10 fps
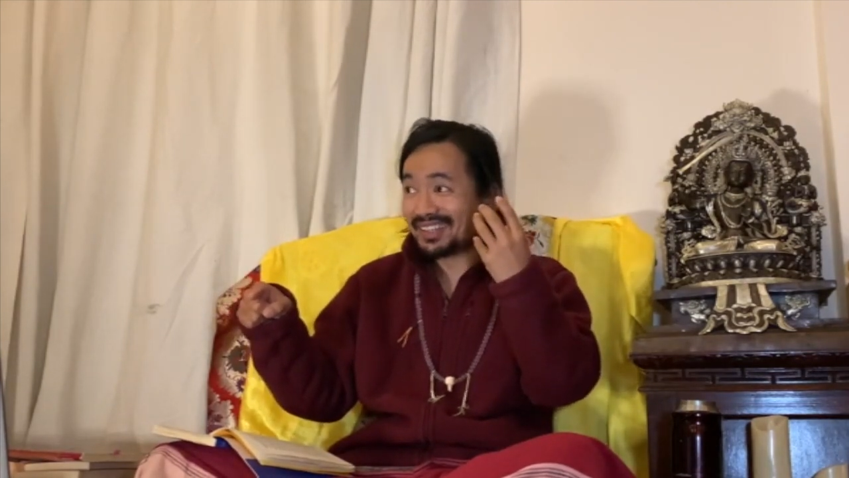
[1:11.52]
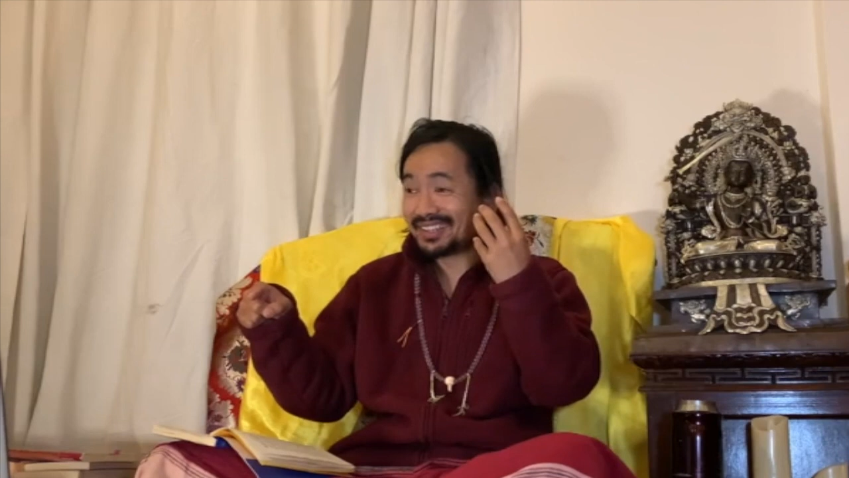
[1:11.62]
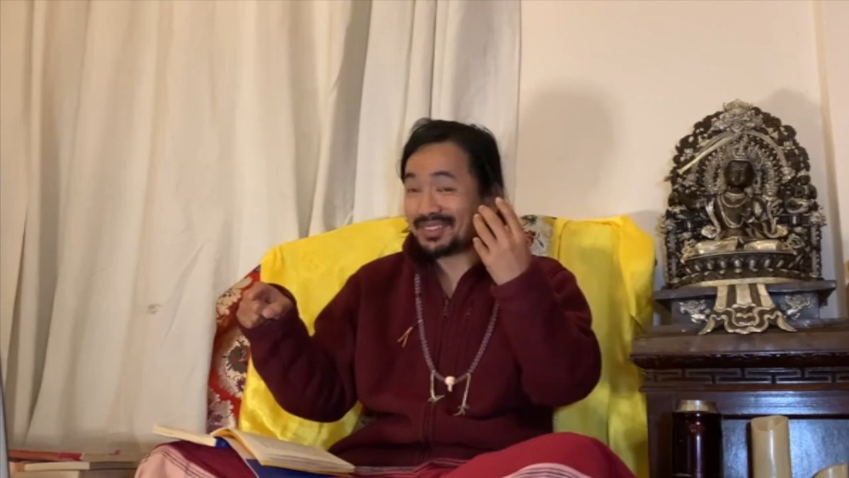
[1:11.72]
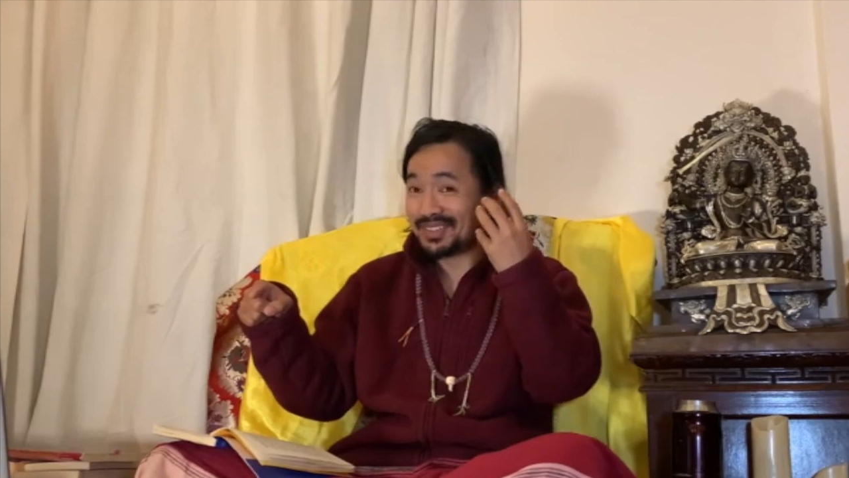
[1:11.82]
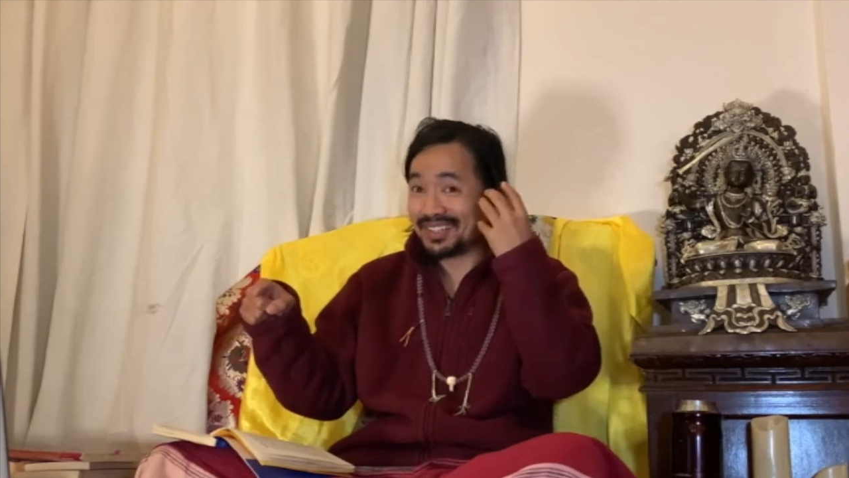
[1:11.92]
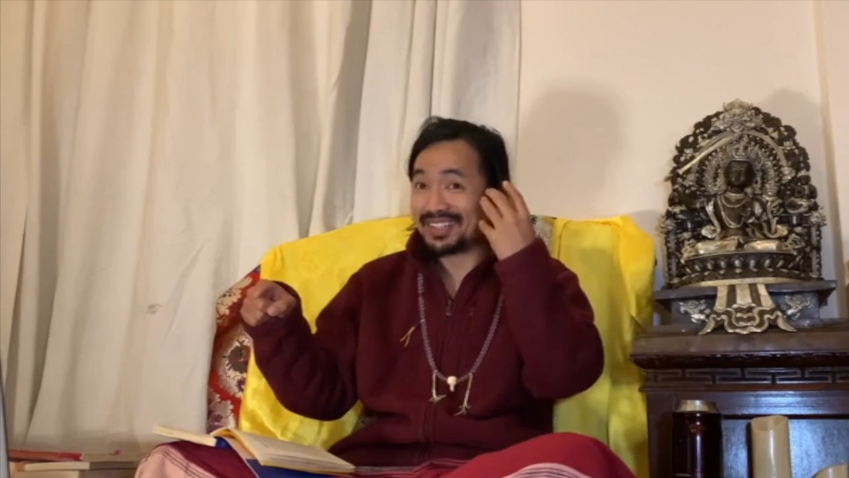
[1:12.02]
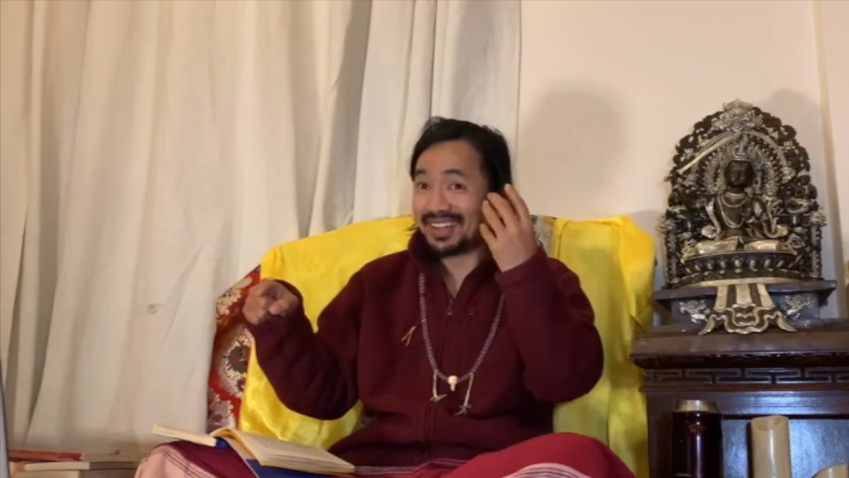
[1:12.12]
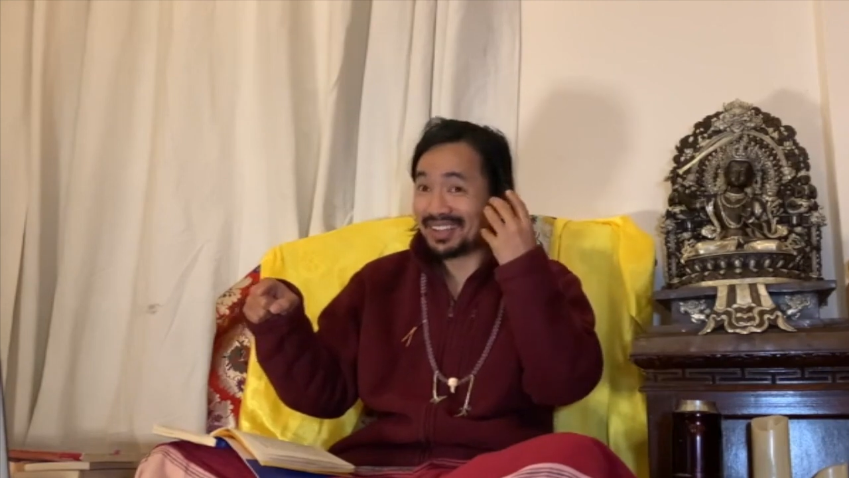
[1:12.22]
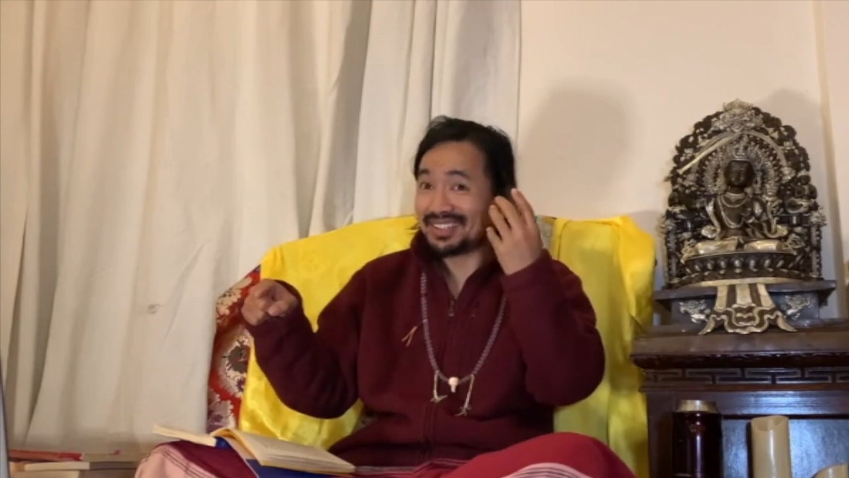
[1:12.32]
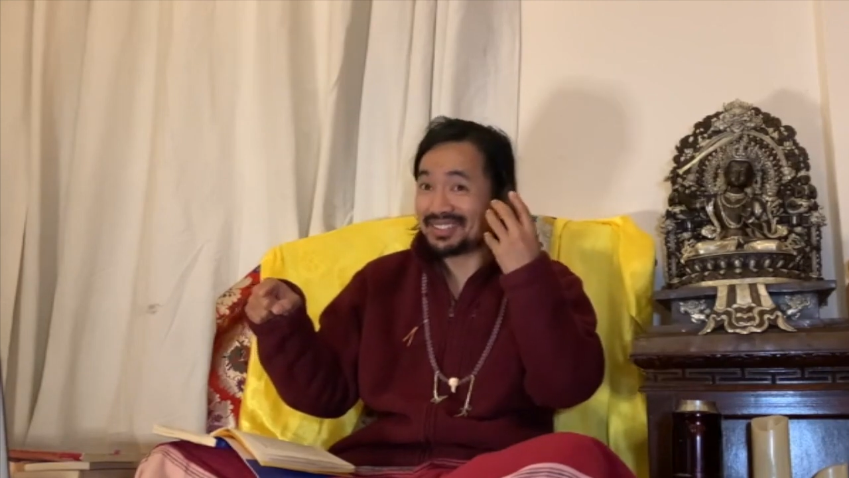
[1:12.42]
The real
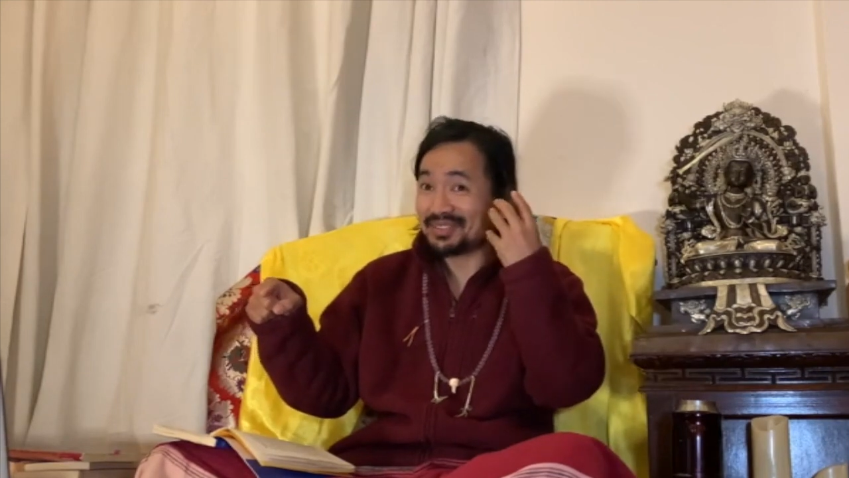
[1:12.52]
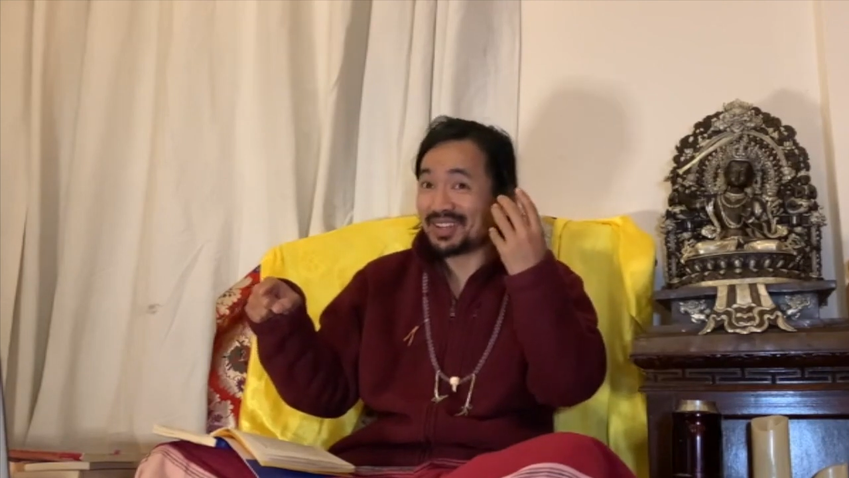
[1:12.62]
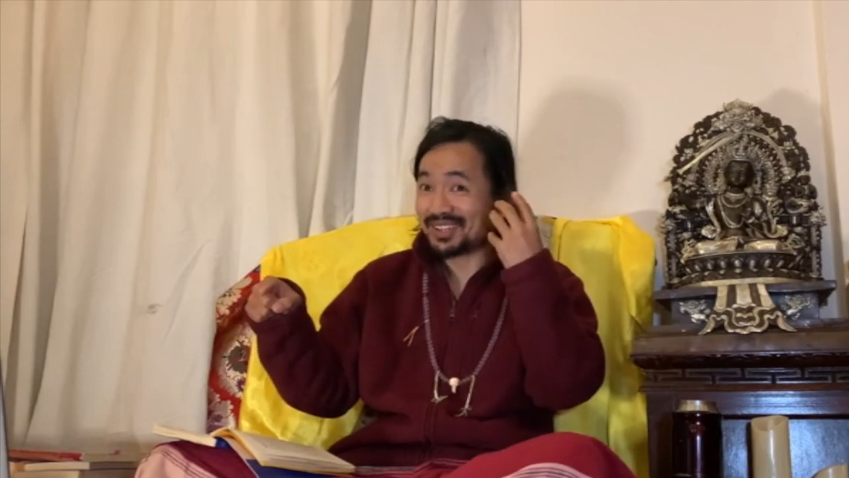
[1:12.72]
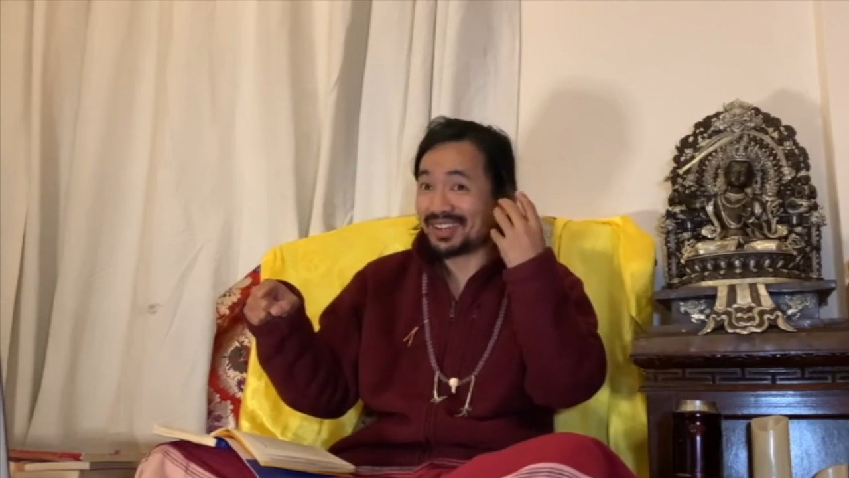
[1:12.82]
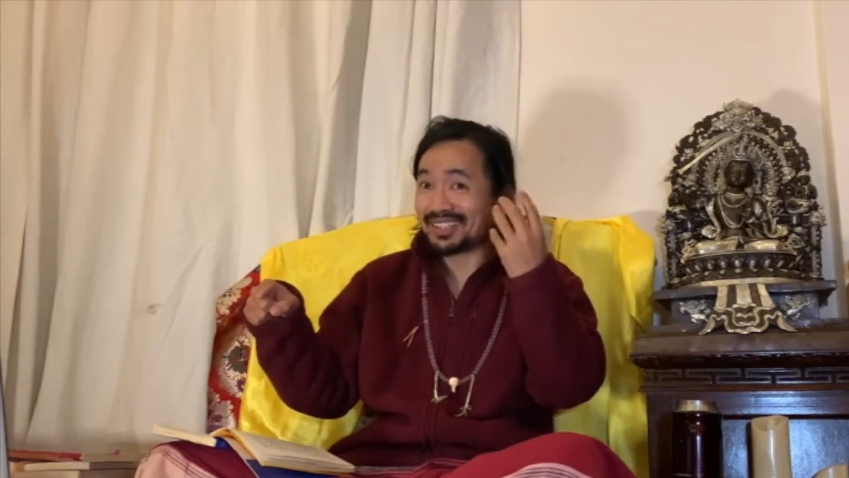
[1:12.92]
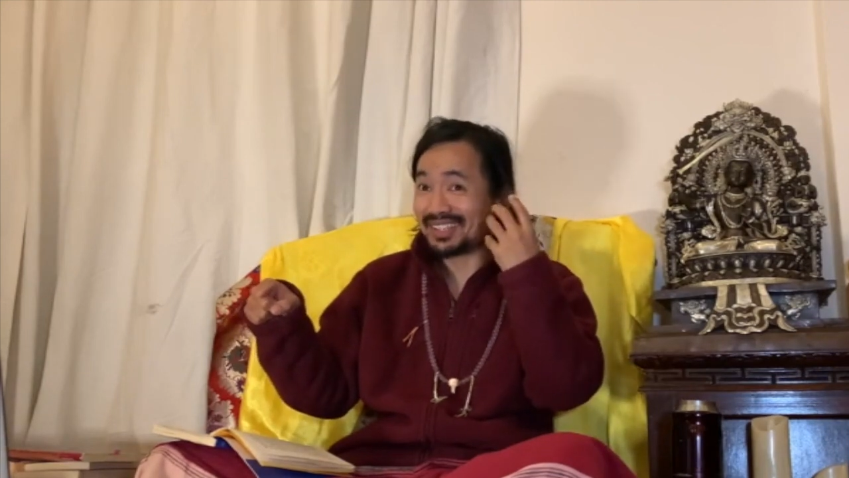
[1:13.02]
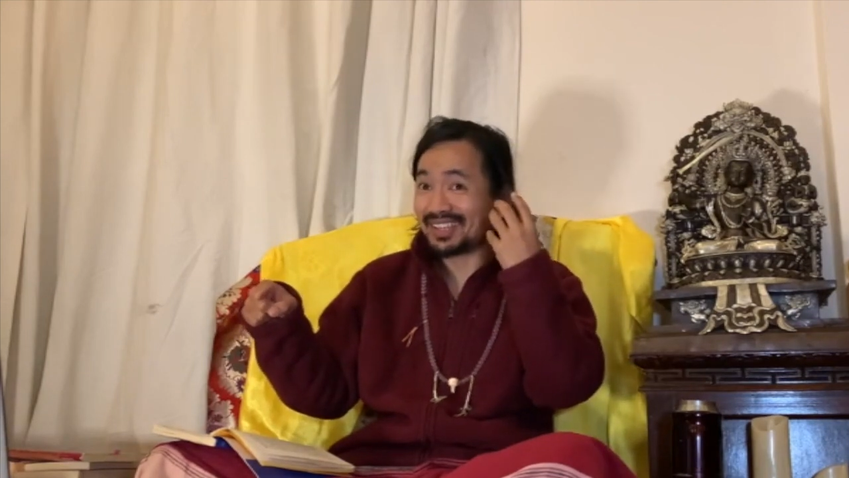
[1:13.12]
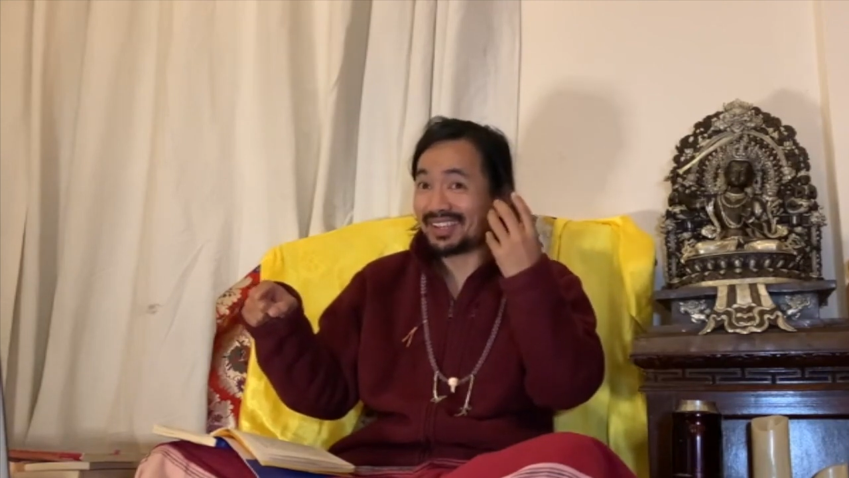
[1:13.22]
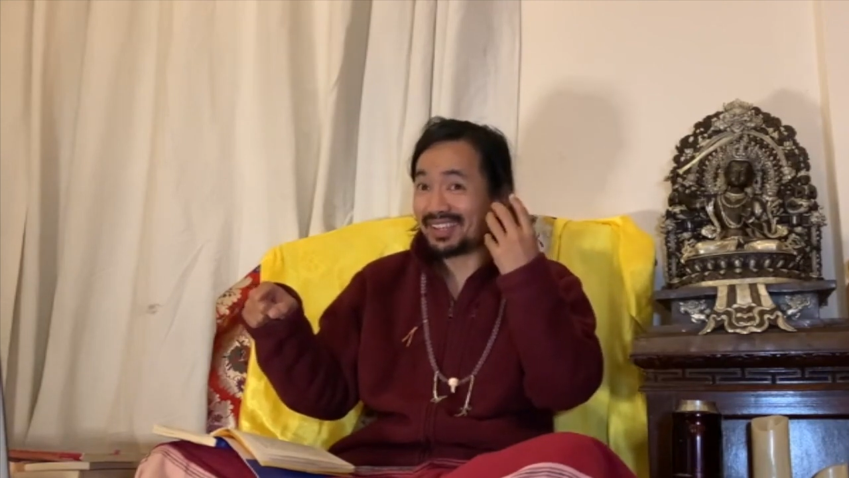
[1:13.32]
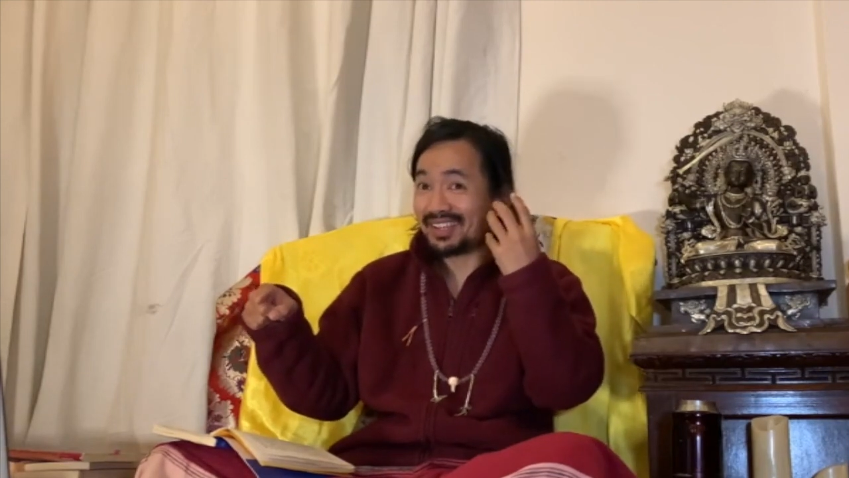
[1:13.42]
currency we are talking
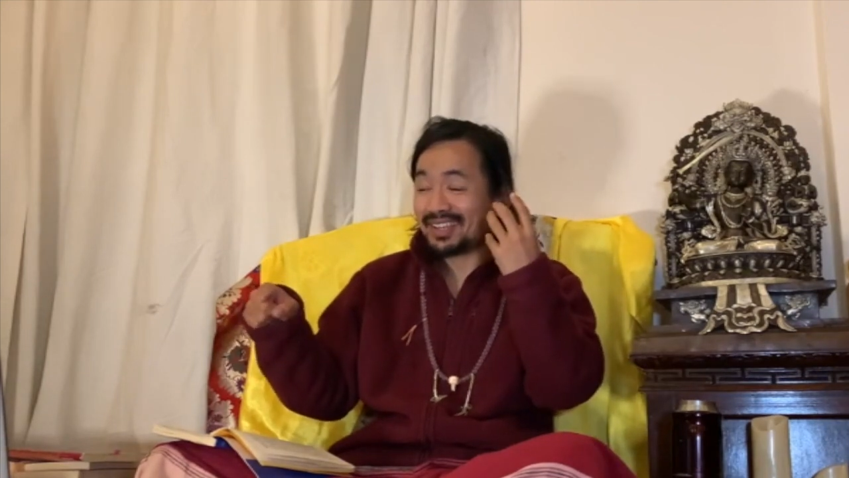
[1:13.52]
here.